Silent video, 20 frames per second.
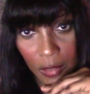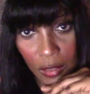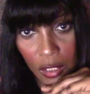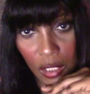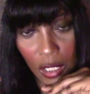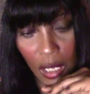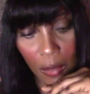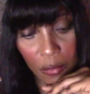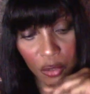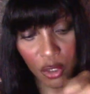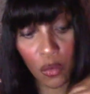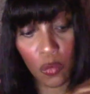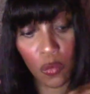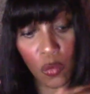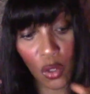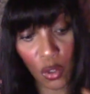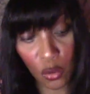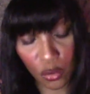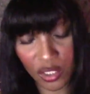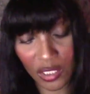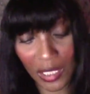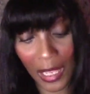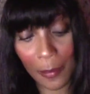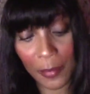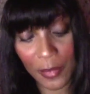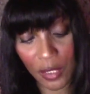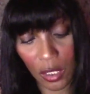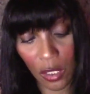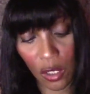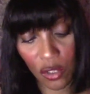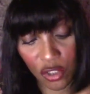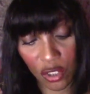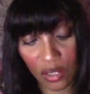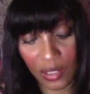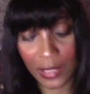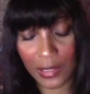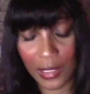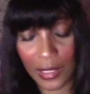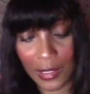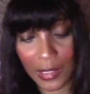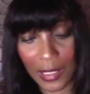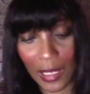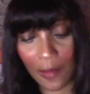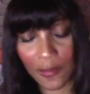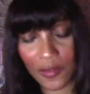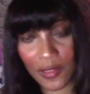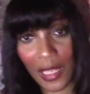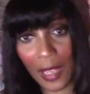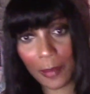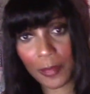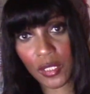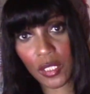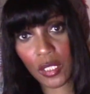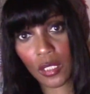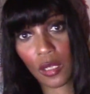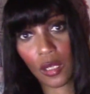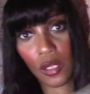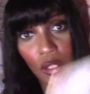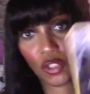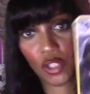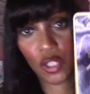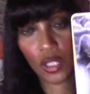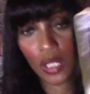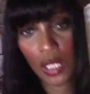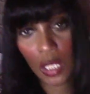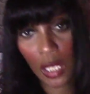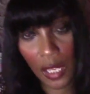You know, you will sabotage it. This is self-sabotage.